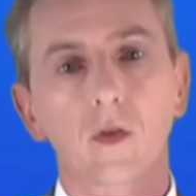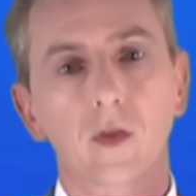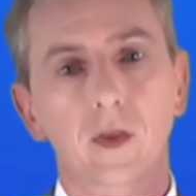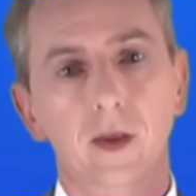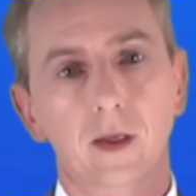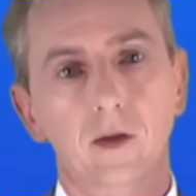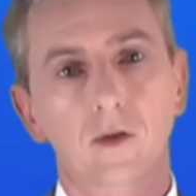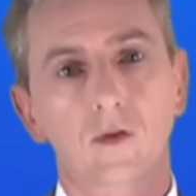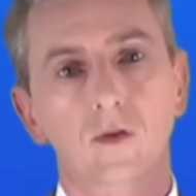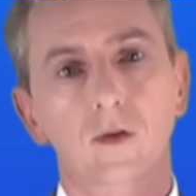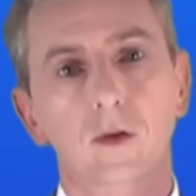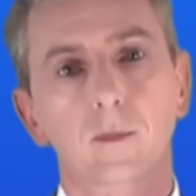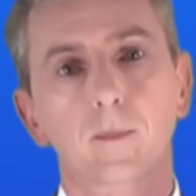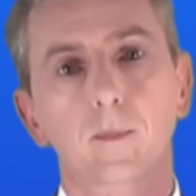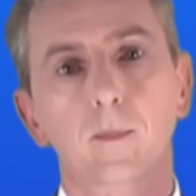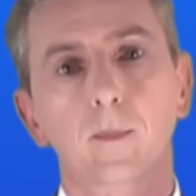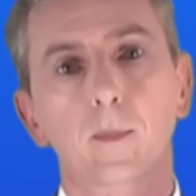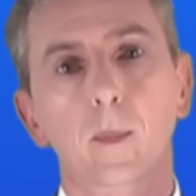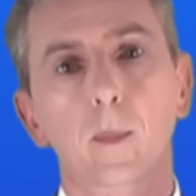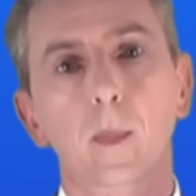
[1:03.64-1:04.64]
this.
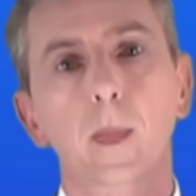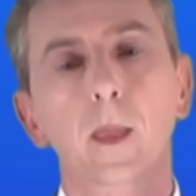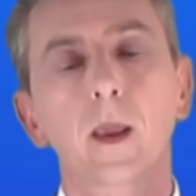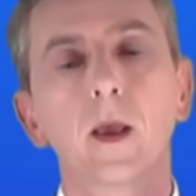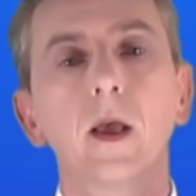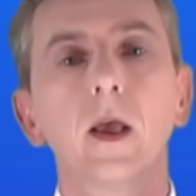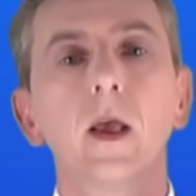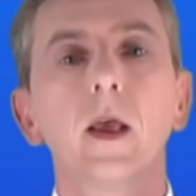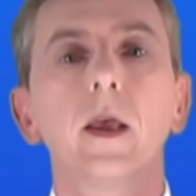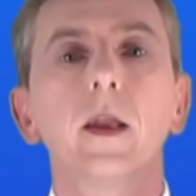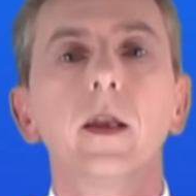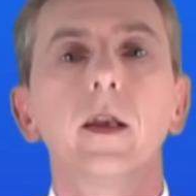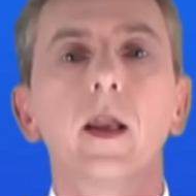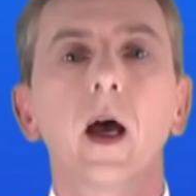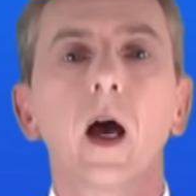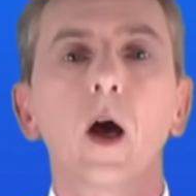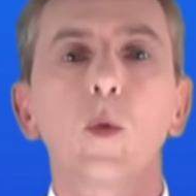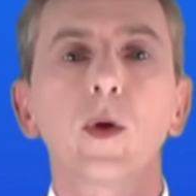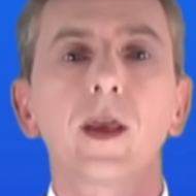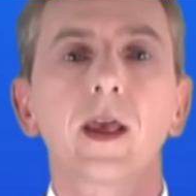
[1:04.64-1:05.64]

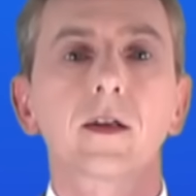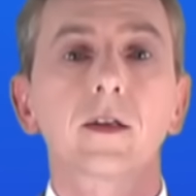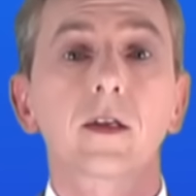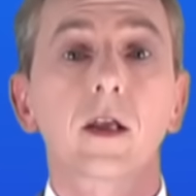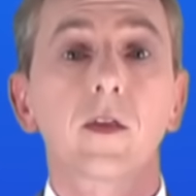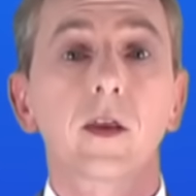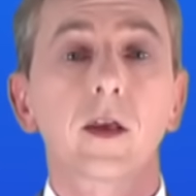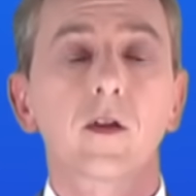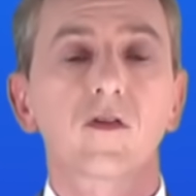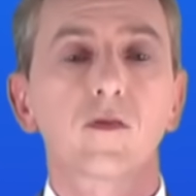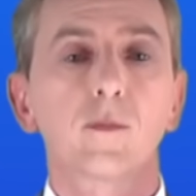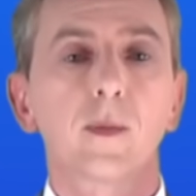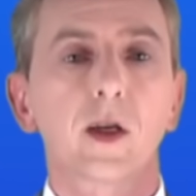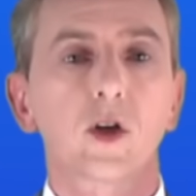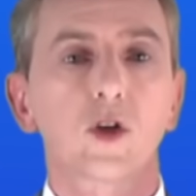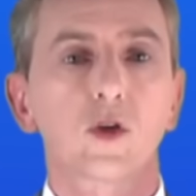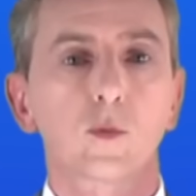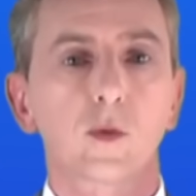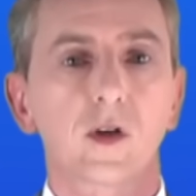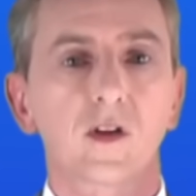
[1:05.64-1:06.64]
Now we enter the
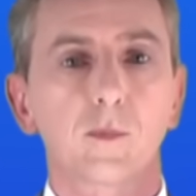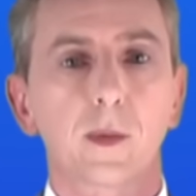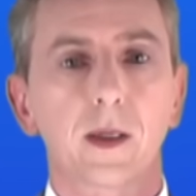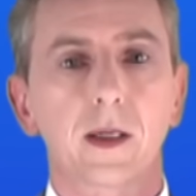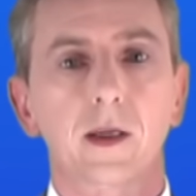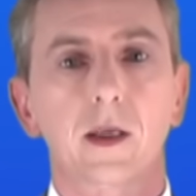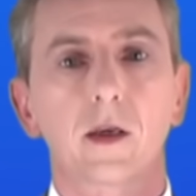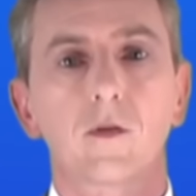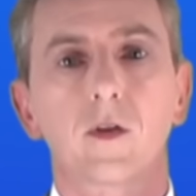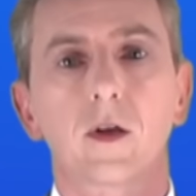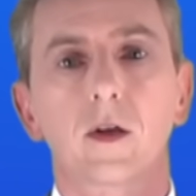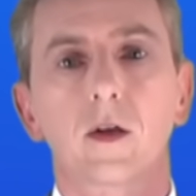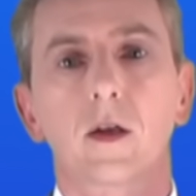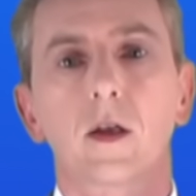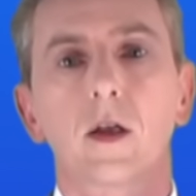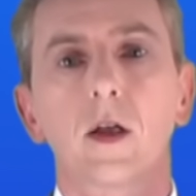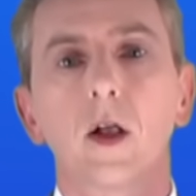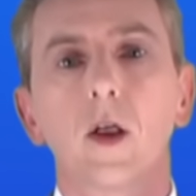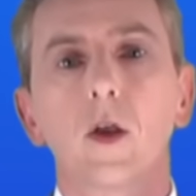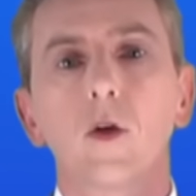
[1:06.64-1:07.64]
information we've been given.
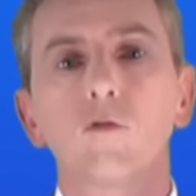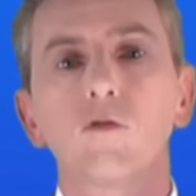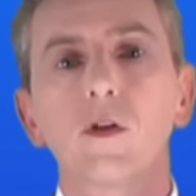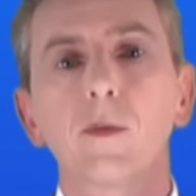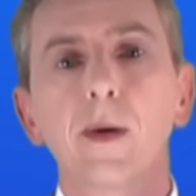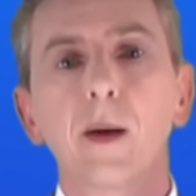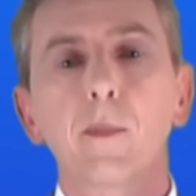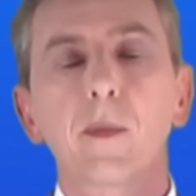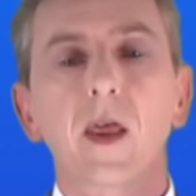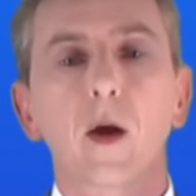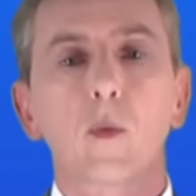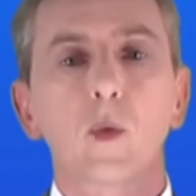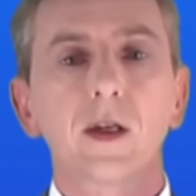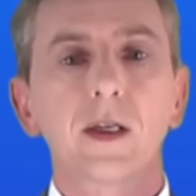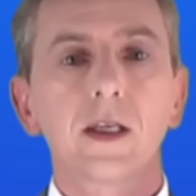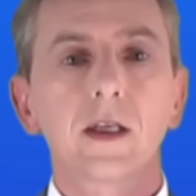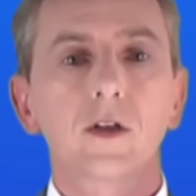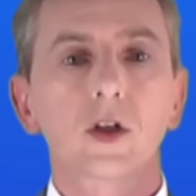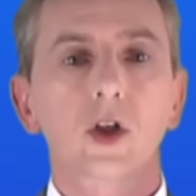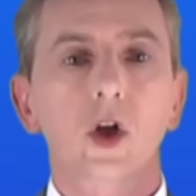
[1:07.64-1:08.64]
Remember that we
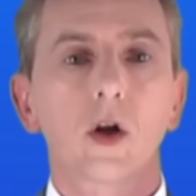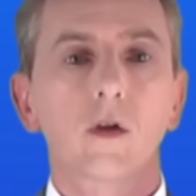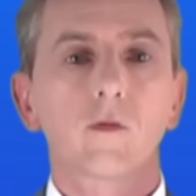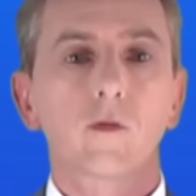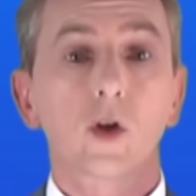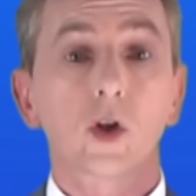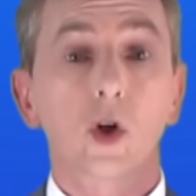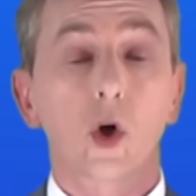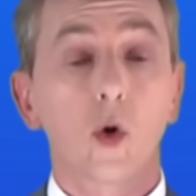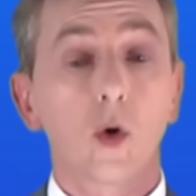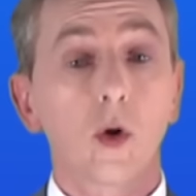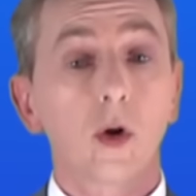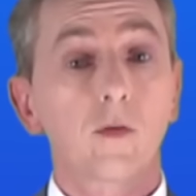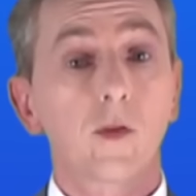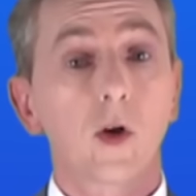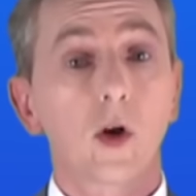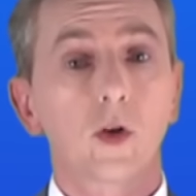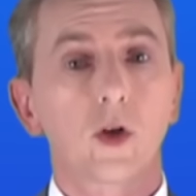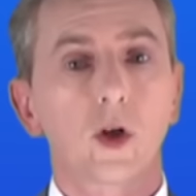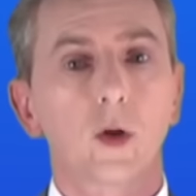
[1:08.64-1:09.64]
need to convert all
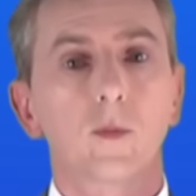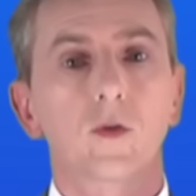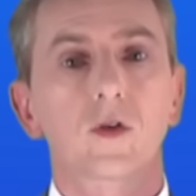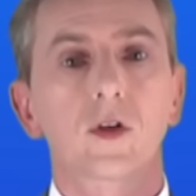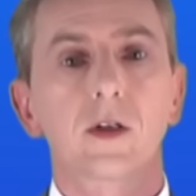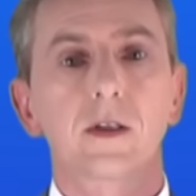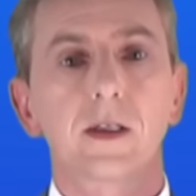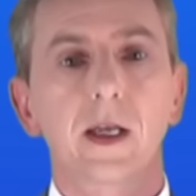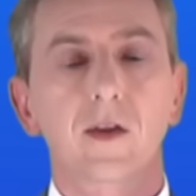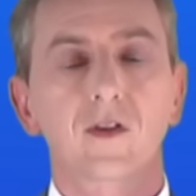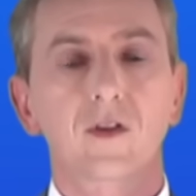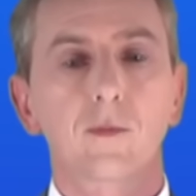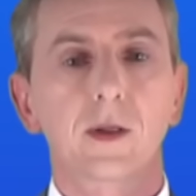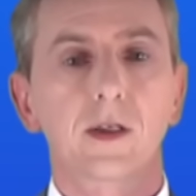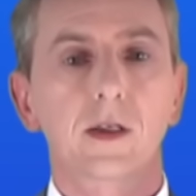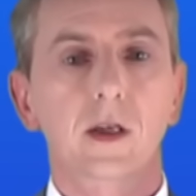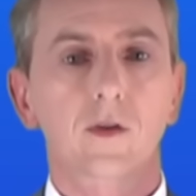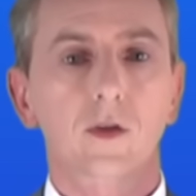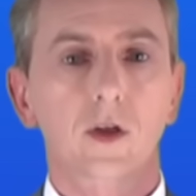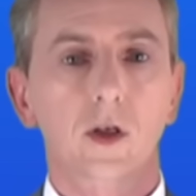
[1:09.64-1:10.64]
volumes to
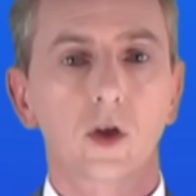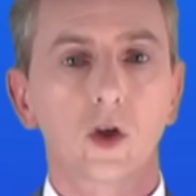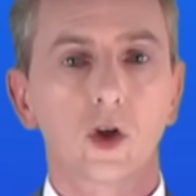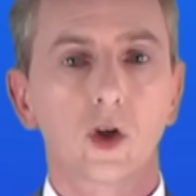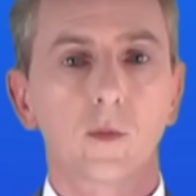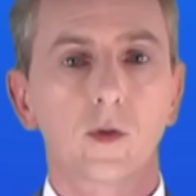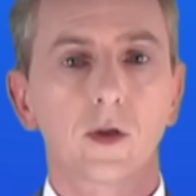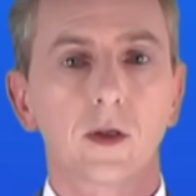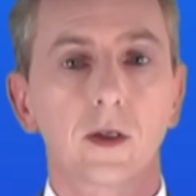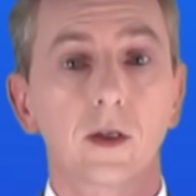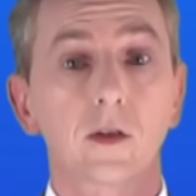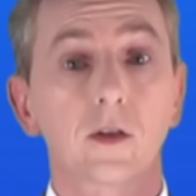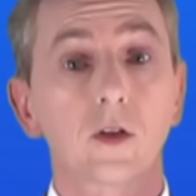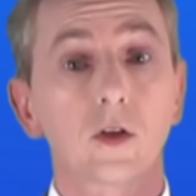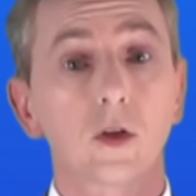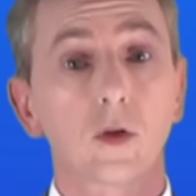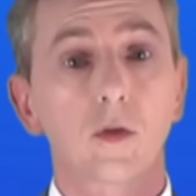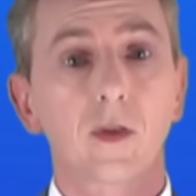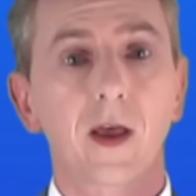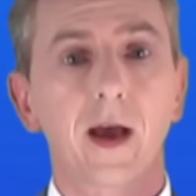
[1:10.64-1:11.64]
decimeters cubed, and to
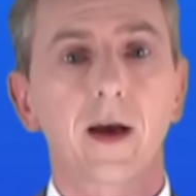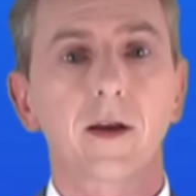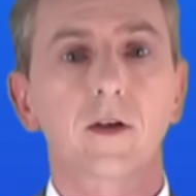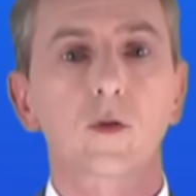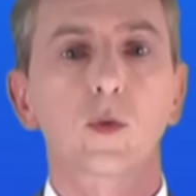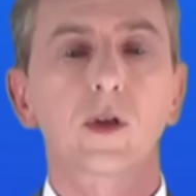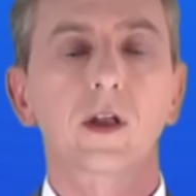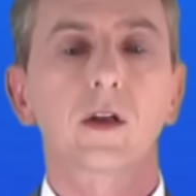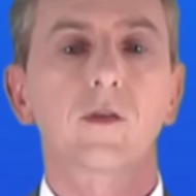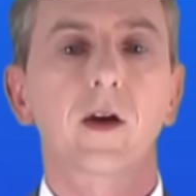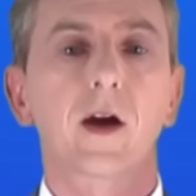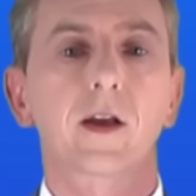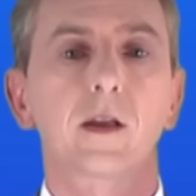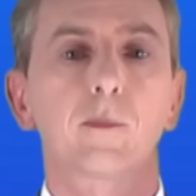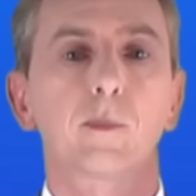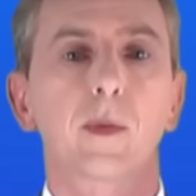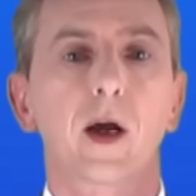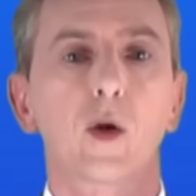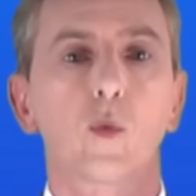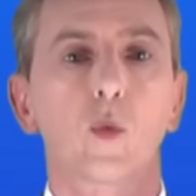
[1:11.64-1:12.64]
do that, we divide
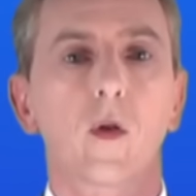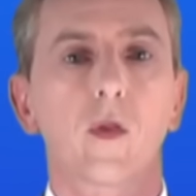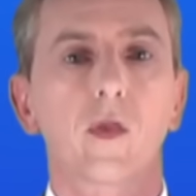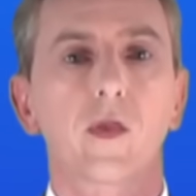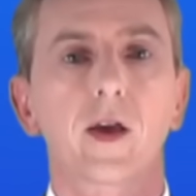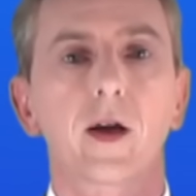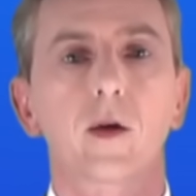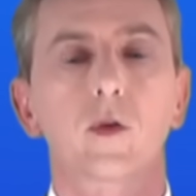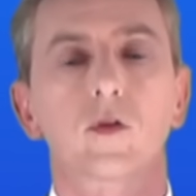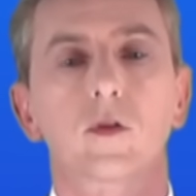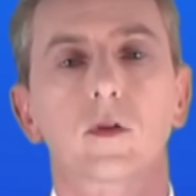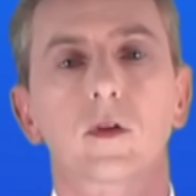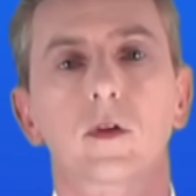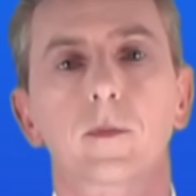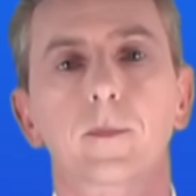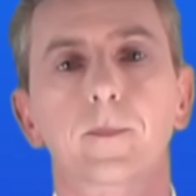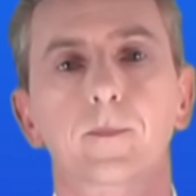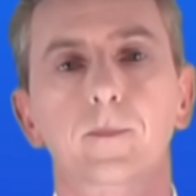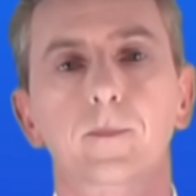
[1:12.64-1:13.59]
them by 1000.